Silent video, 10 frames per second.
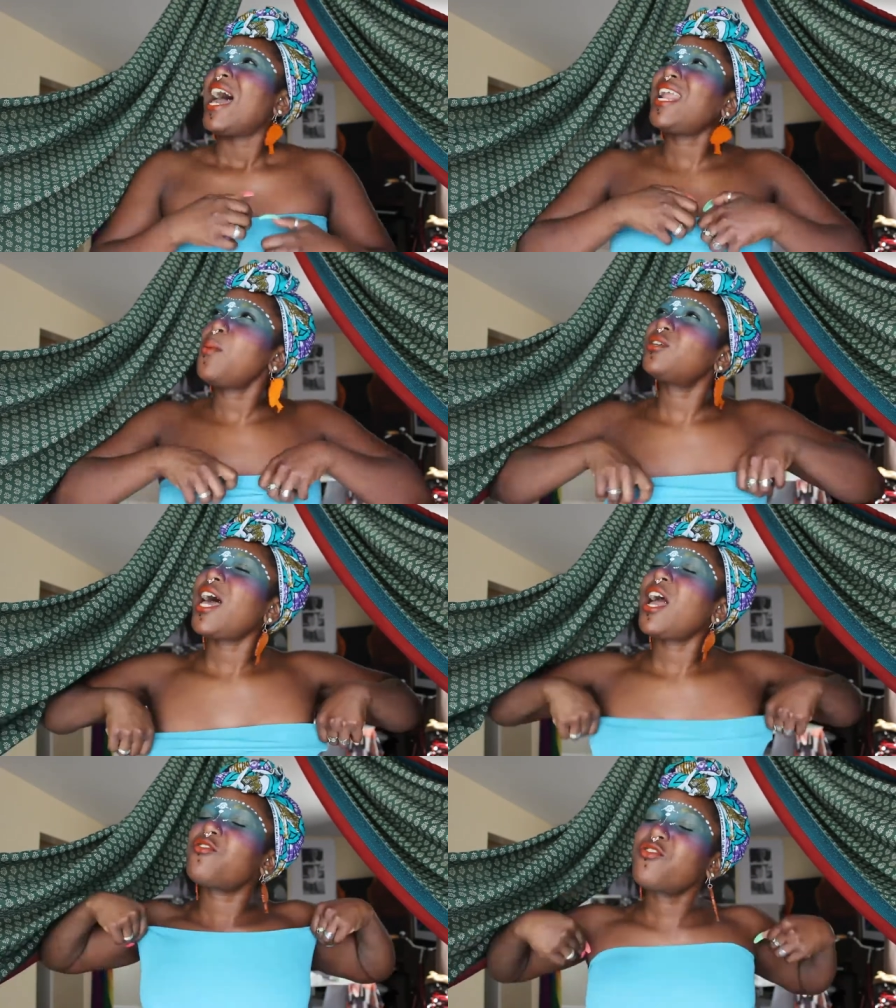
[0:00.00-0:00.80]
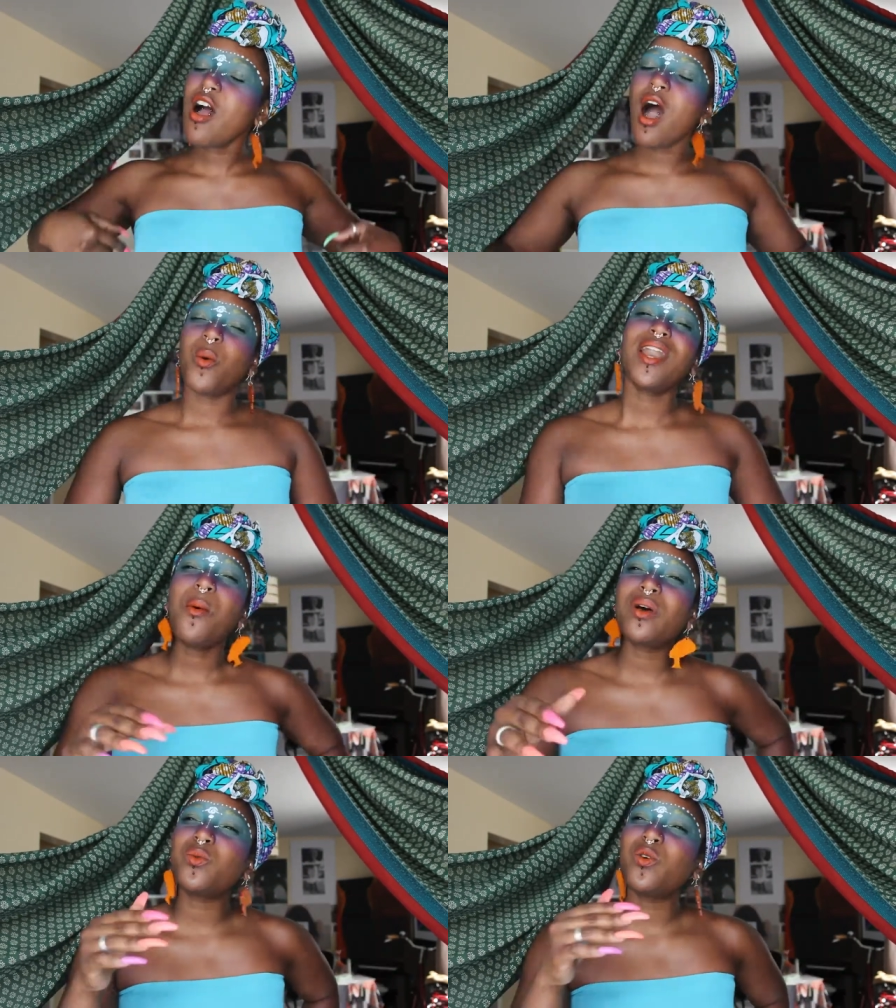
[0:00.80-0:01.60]
And I was like, raw, when
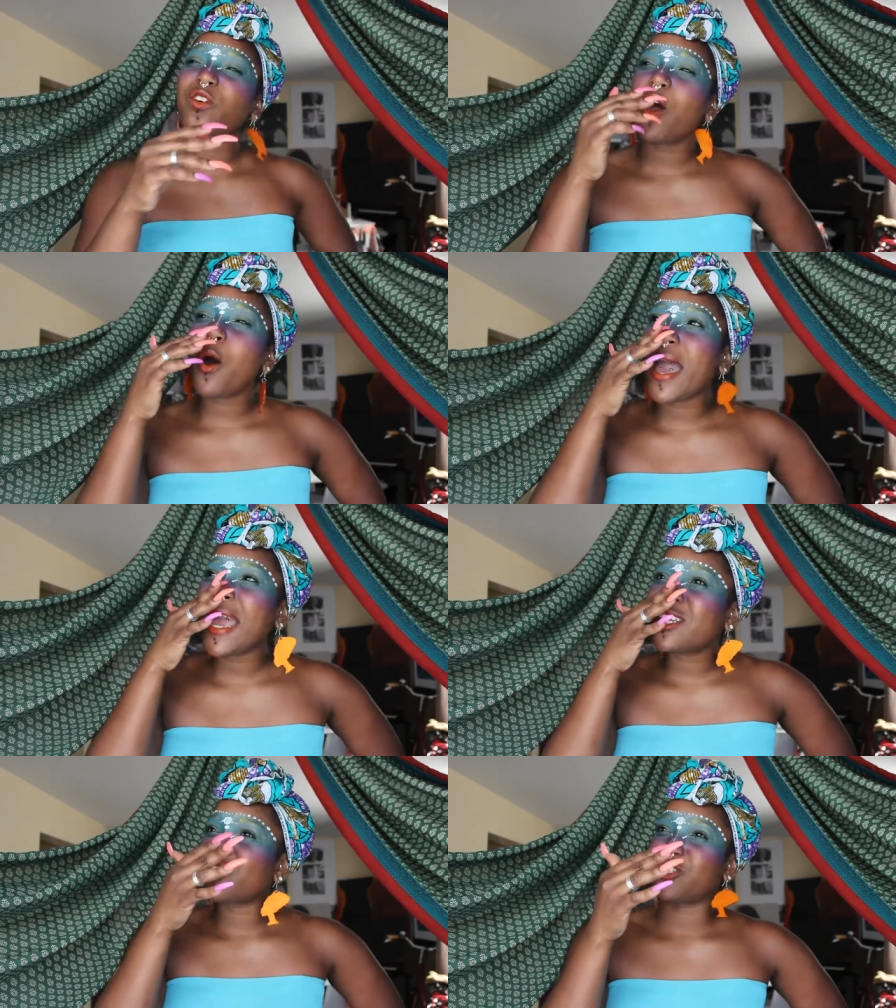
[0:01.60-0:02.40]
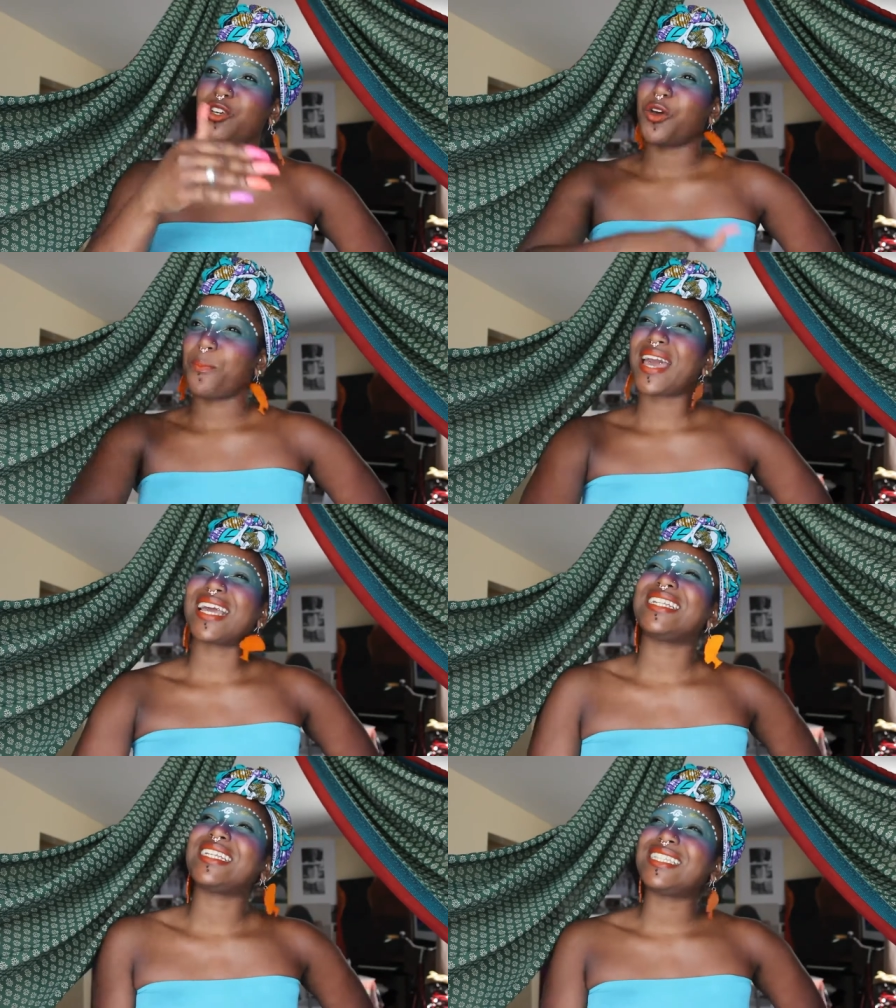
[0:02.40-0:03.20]
I was with a girl ages ago,
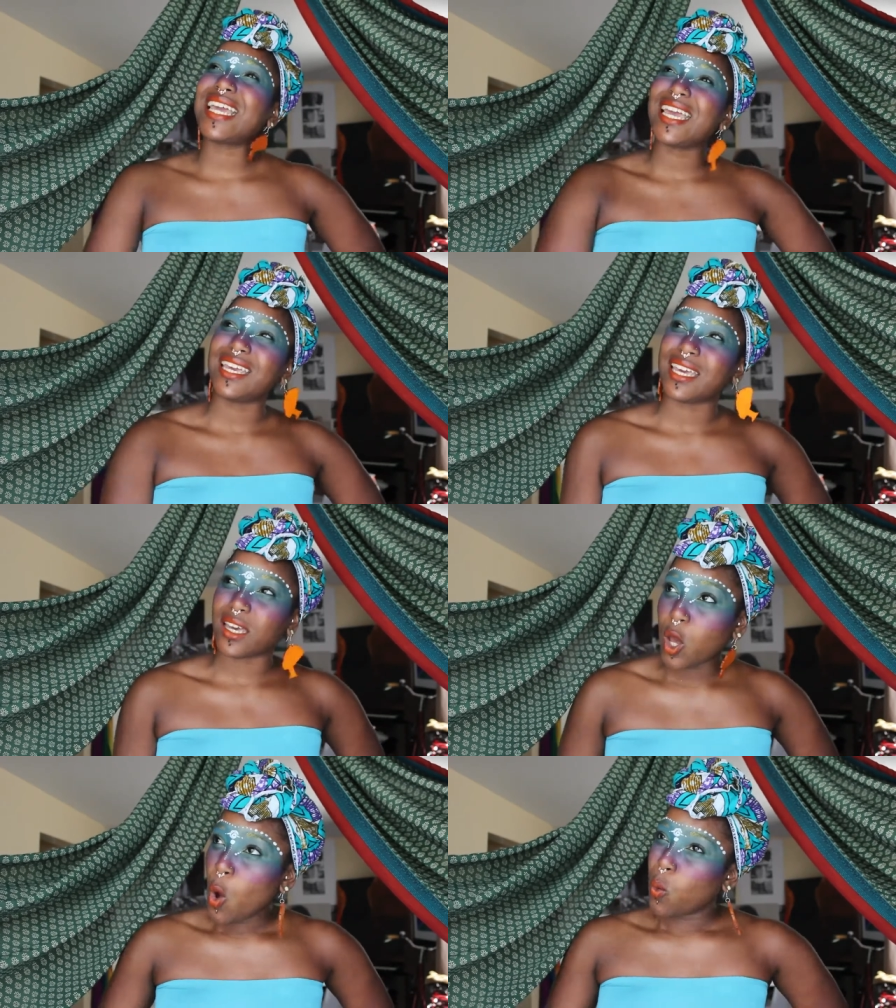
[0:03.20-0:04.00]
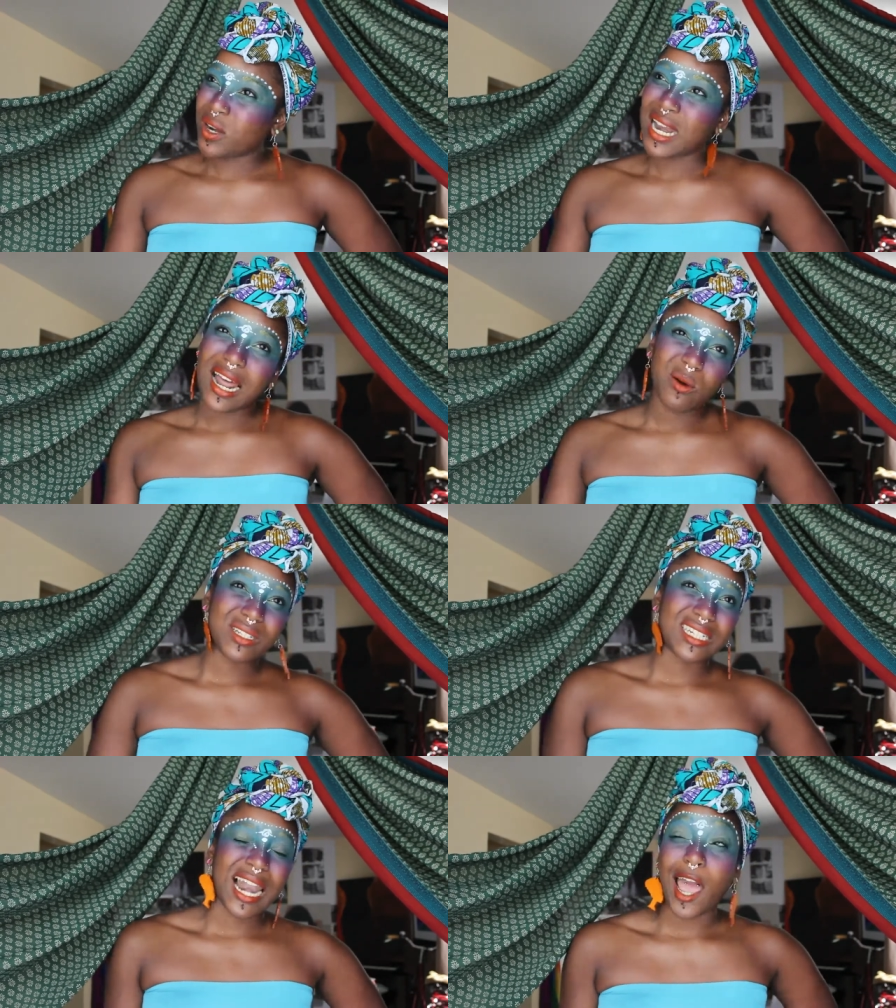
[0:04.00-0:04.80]
back in the day, yeah, when I
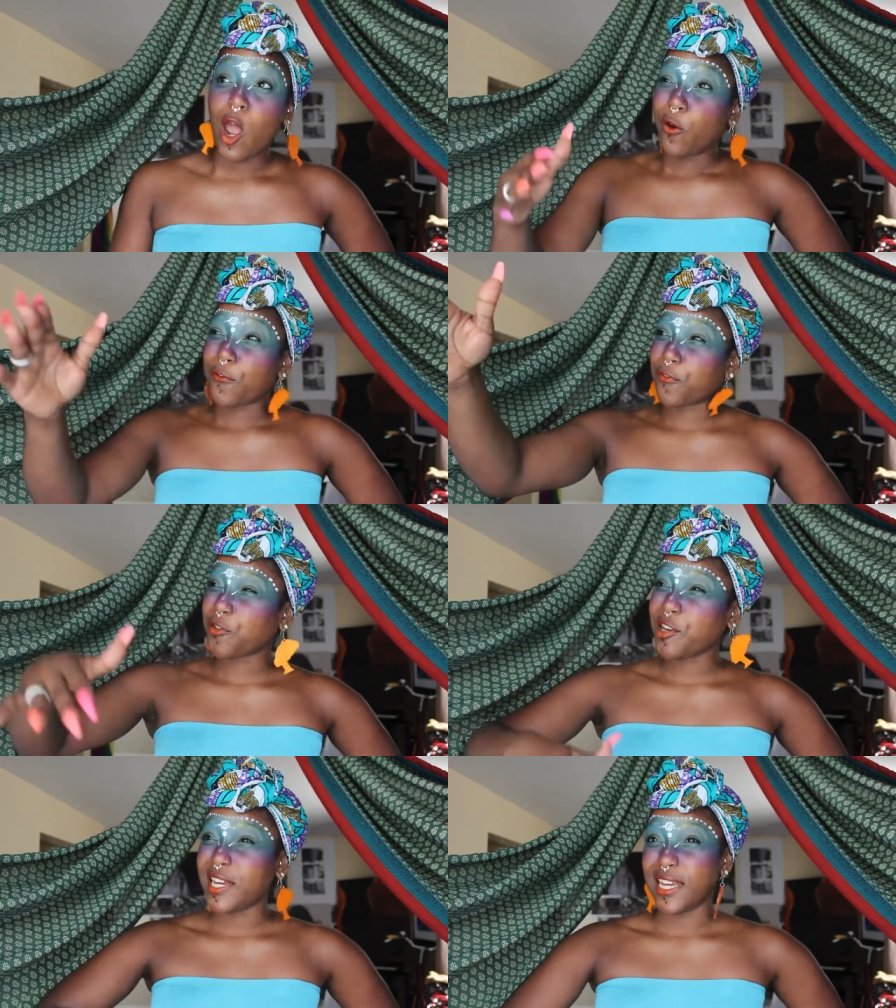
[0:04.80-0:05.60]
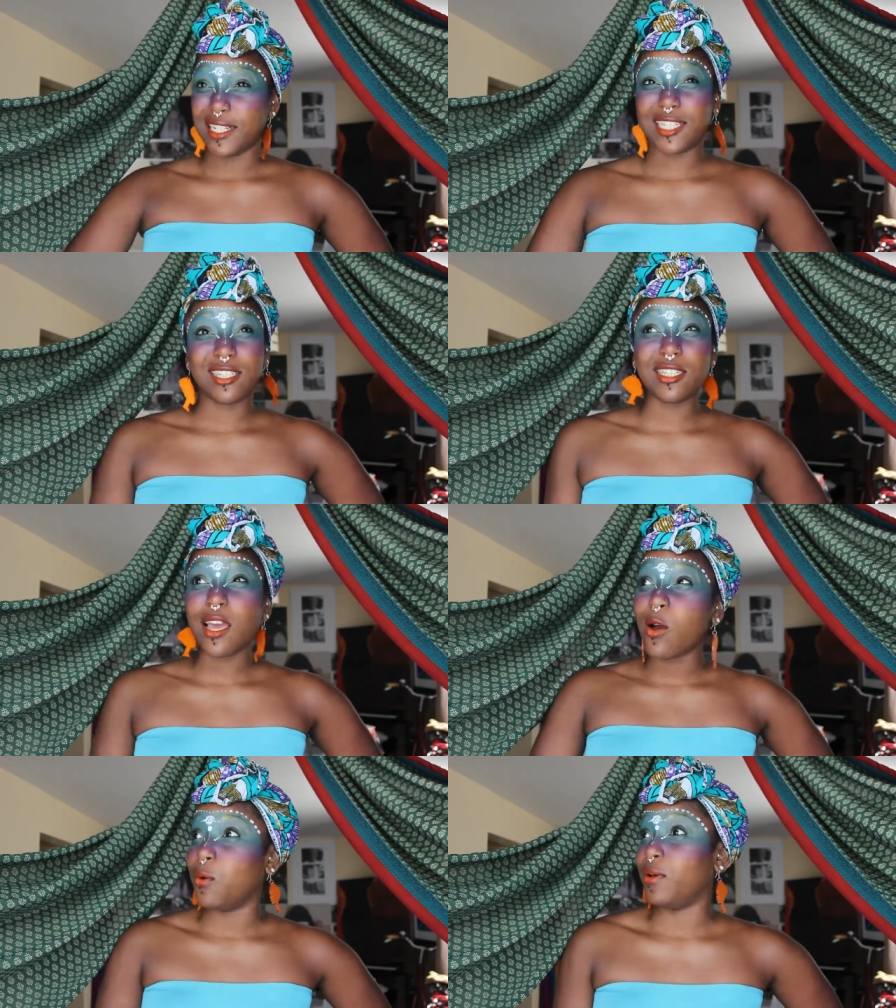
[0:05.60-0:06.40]
was like free and
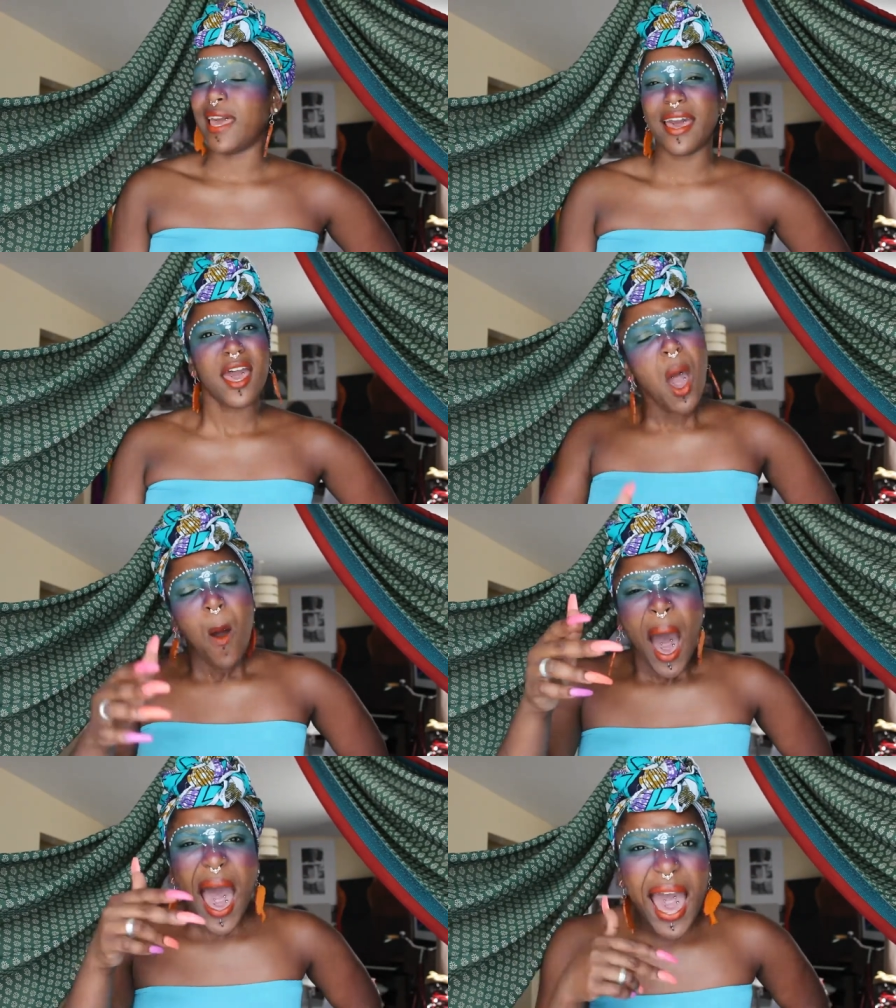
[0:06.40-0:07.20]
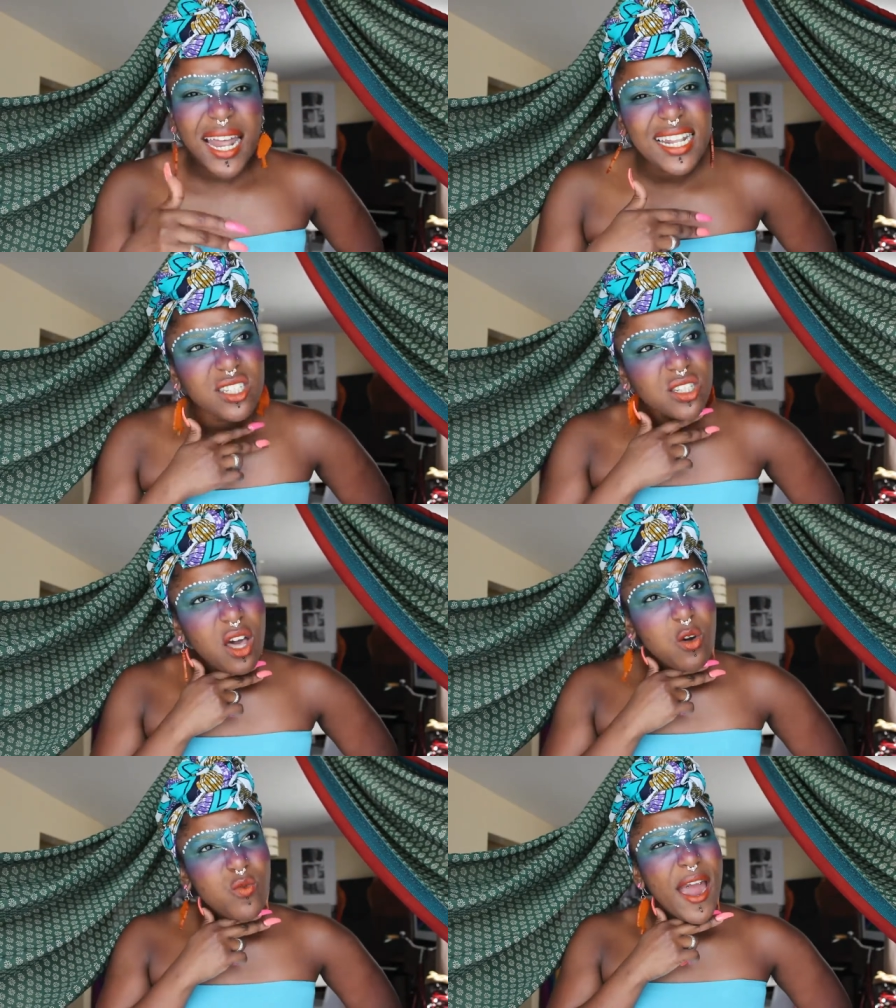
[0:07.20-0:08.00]
single, yeah, I had this
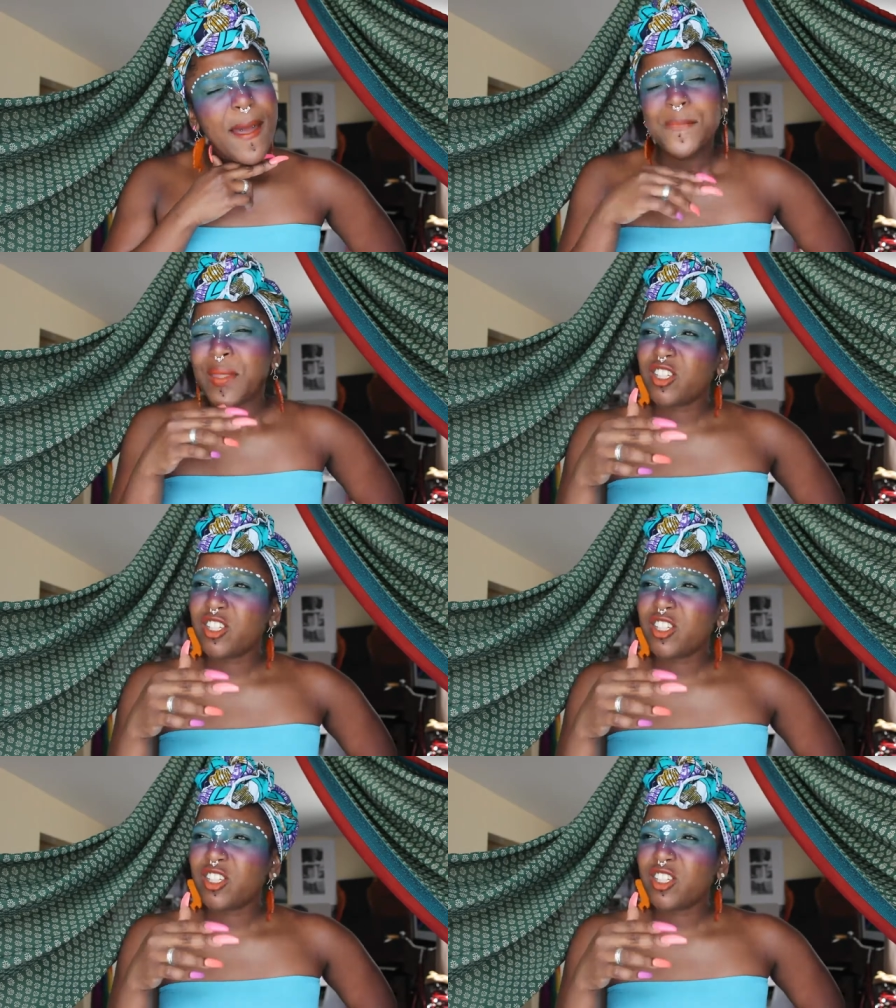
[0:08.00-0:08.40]
girl, right?